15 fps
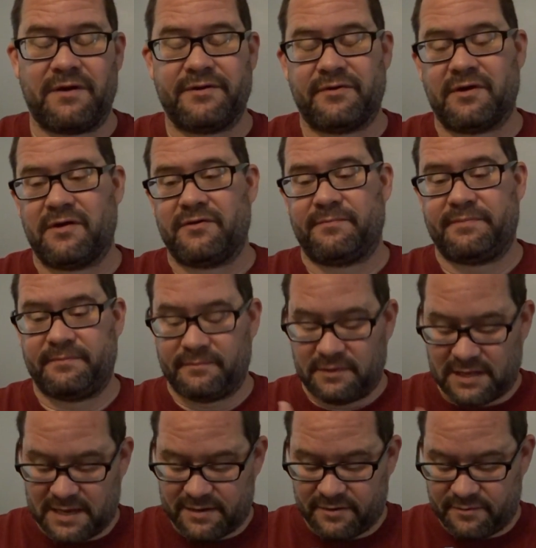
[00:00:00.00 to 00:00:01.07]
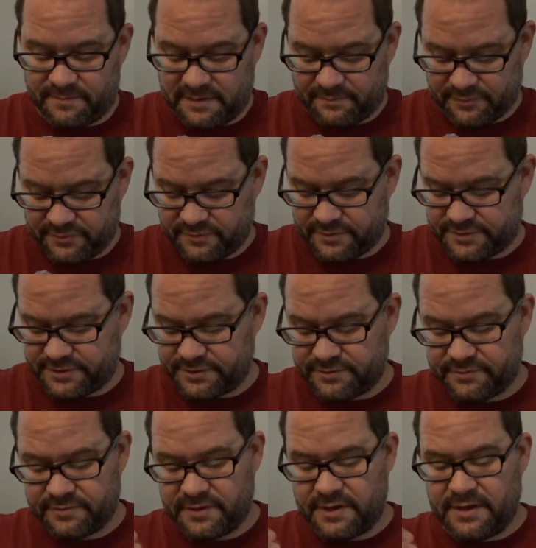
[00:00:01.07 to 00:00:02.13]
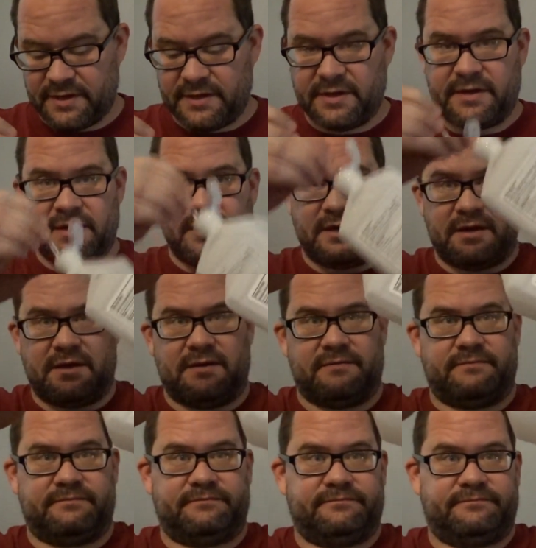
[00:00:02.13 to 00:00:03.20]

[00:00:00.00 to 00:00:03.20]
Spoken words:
I know a lot of other people do it too. I